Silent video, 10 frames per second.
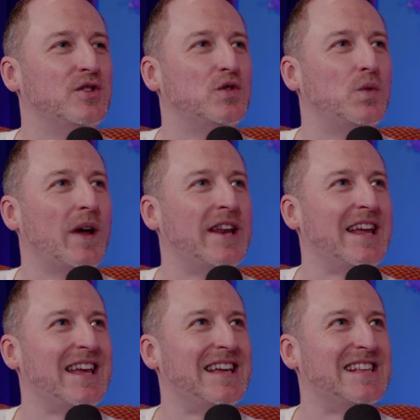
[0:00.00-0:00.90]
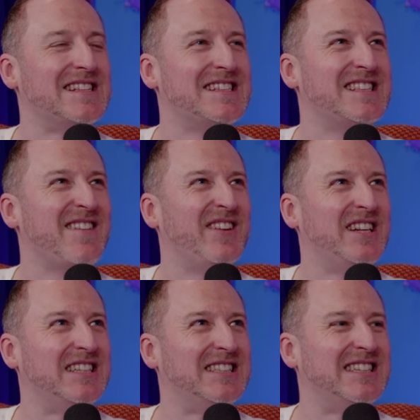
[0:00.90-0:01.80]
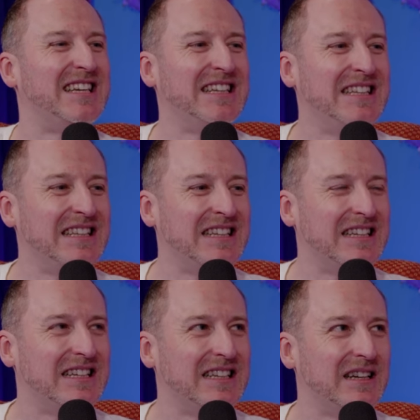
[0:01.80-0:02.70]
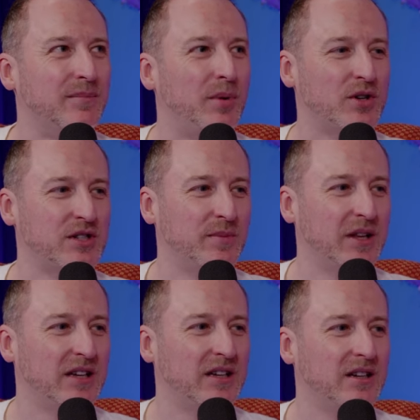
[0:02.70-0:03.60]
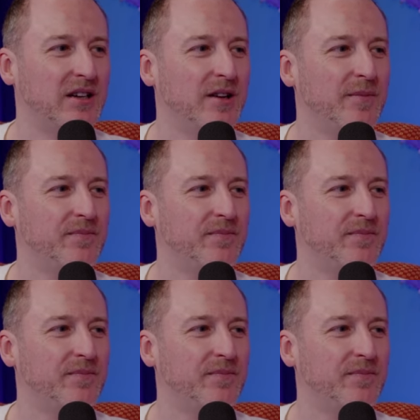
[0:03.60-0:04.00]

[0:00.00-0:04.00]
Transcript: twenty seventeen. Possibly. Was it as recent as